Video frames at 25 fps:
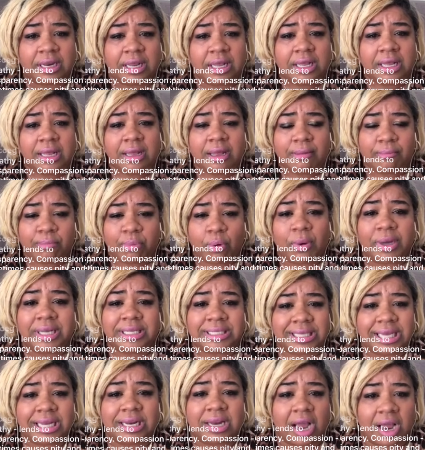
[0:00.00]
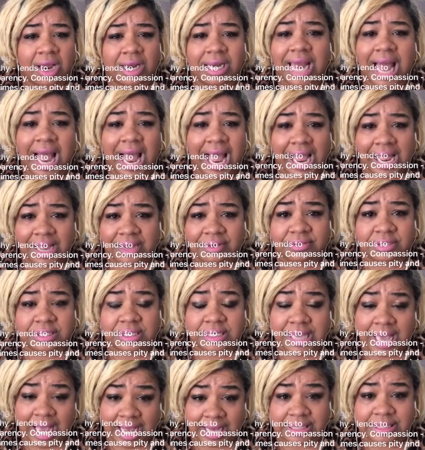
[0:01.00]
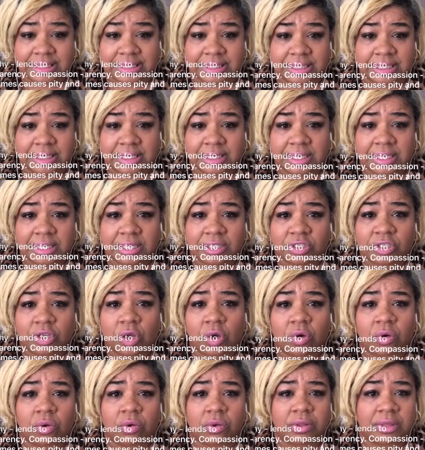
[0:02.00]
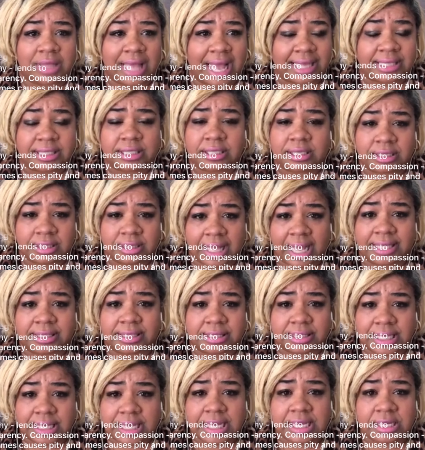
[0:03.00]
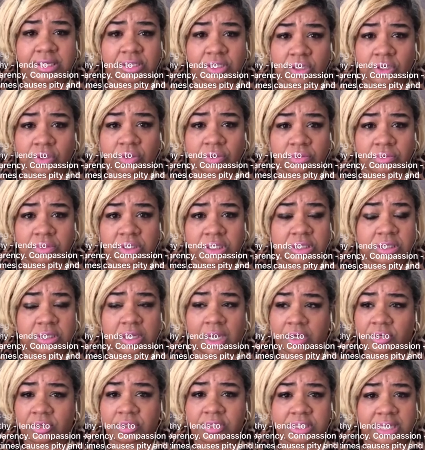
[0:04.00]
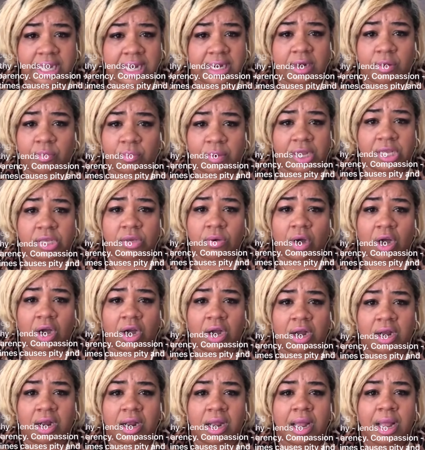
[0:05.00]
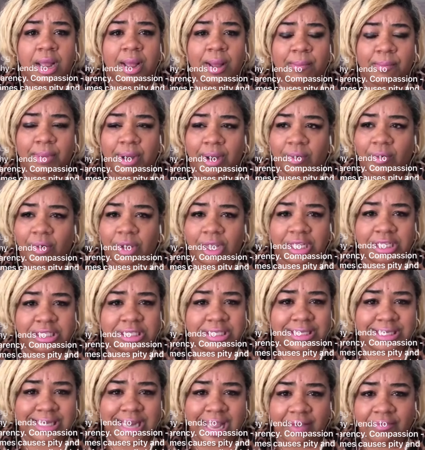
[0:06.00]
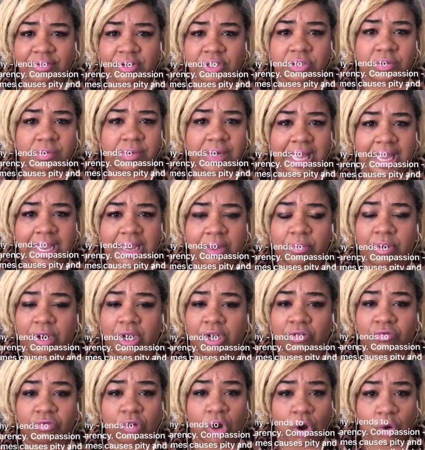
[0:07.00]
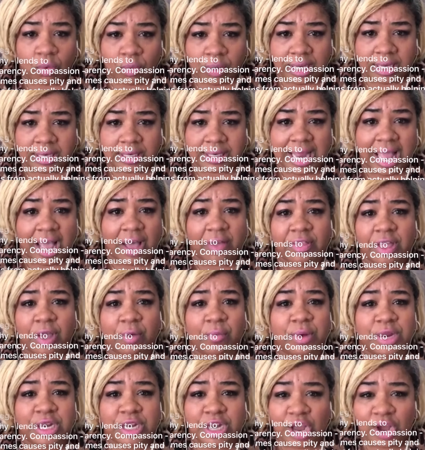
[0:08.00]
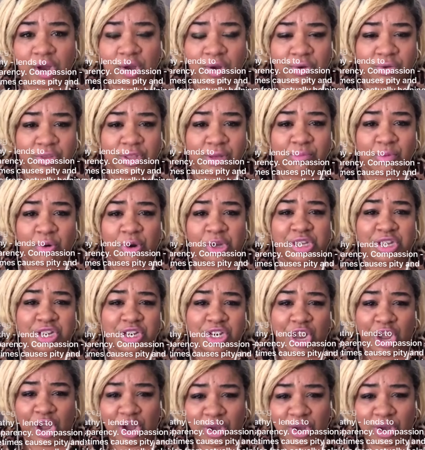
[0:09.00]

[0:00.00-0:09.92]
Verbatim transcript: points in our lives. Yes. So that's that's key too, just understanding where you are. But it's never too late. We're growing now that we know. The more you know,